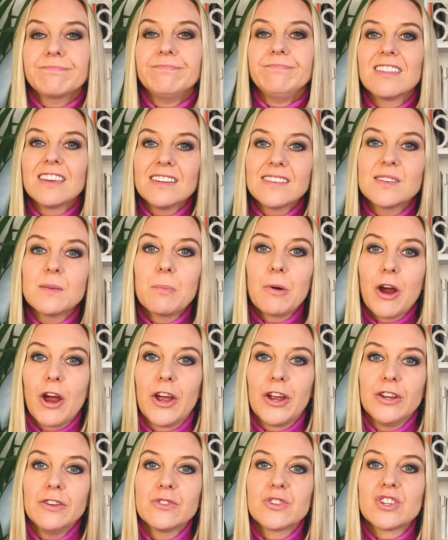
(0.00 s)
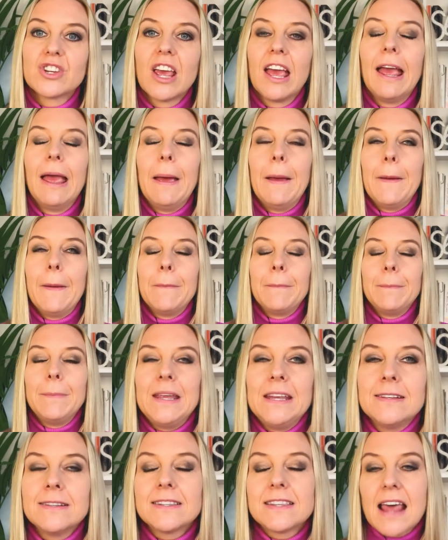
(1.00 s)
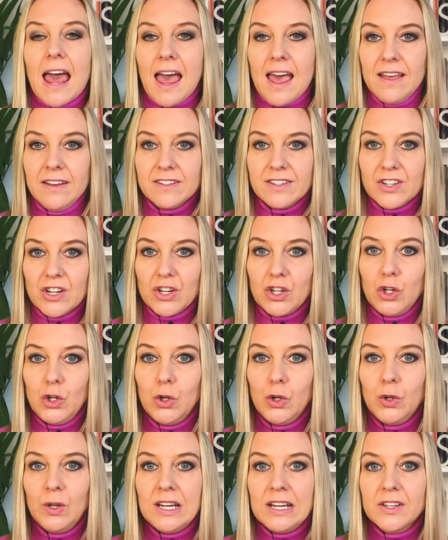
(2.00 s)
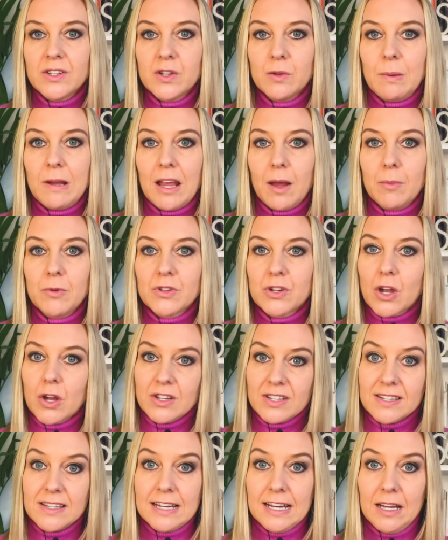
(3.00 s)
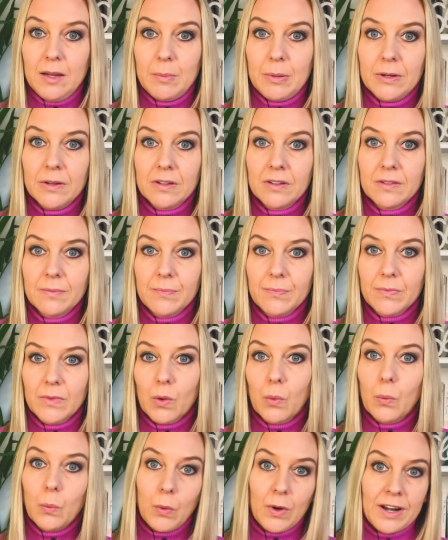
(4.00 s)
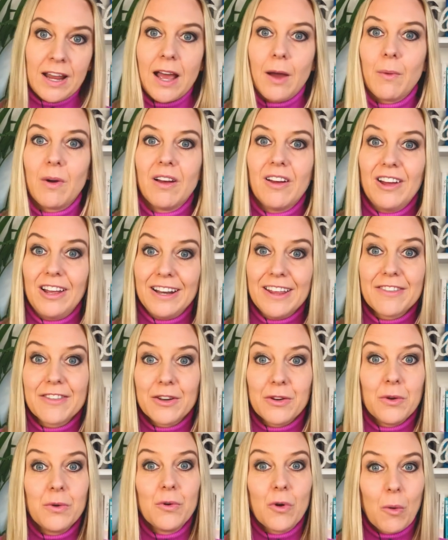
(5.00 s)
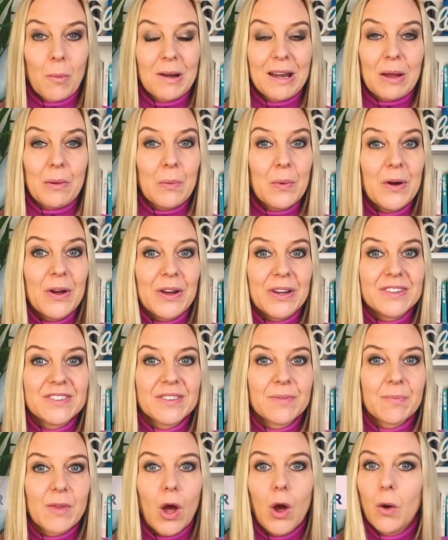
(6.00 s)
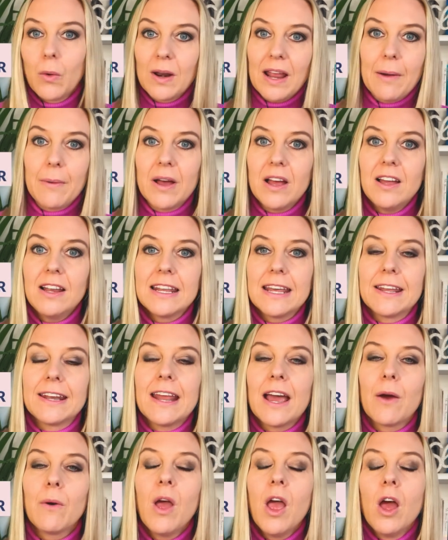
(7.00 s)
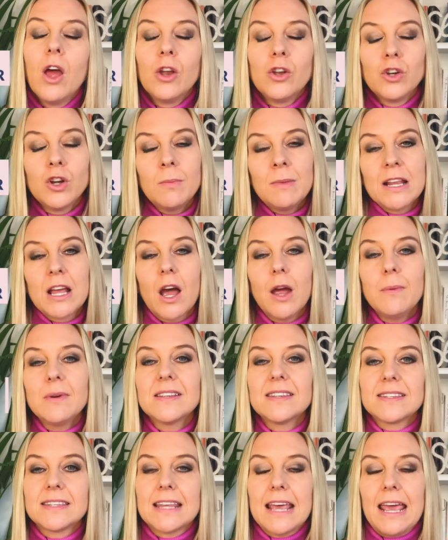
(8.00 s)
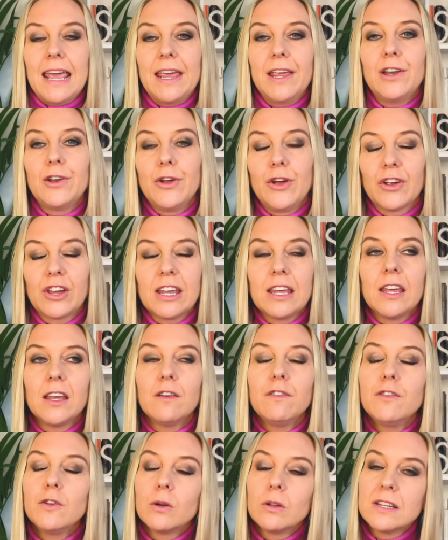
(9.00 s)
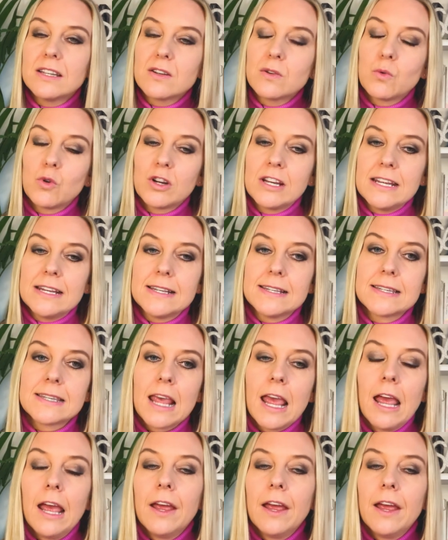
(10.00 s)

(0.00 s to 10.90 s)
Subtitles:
This approach means that you need to be able to go to sleep 1 hour earlier than you normally would, a whole hour earlier. Now, normally I would say, look, if your little one is